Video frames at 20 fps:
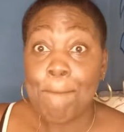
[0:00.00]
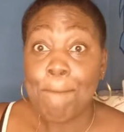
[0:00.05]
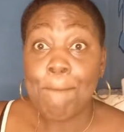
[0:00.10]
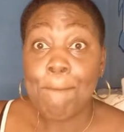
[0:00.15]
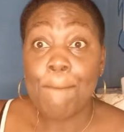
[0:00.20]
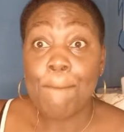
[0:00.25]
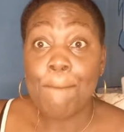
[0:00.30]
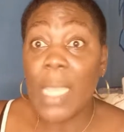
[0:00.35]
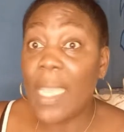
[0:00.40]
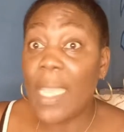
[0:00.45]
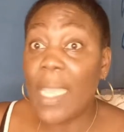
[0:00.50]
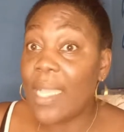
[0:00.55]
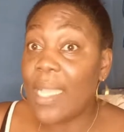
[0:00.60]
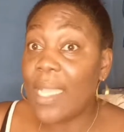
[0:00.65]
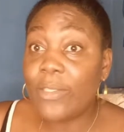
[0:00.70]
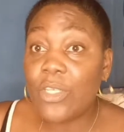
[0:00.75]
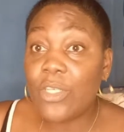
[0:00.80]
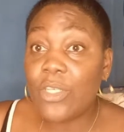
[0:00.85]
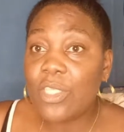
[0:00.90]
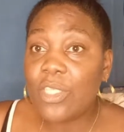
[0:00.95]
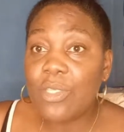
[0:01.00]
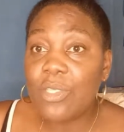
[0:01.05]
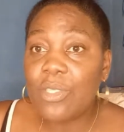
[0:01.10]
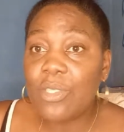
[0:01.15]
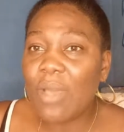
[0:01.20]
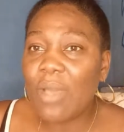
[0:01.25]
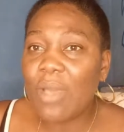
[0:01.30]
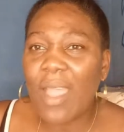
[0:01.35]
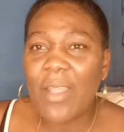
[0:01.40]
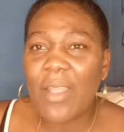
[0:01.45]
my head just used to
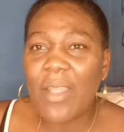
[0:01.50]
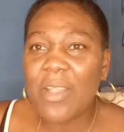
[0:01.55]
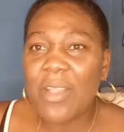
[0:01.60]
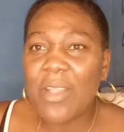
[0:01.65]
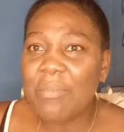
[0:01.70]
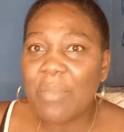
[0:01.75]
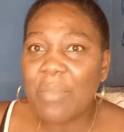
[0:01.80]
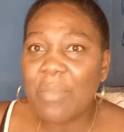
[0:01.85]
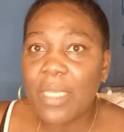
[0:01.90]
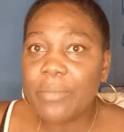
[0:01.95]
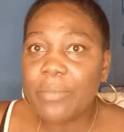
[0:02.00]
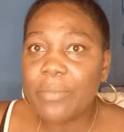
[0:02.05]
hurt me.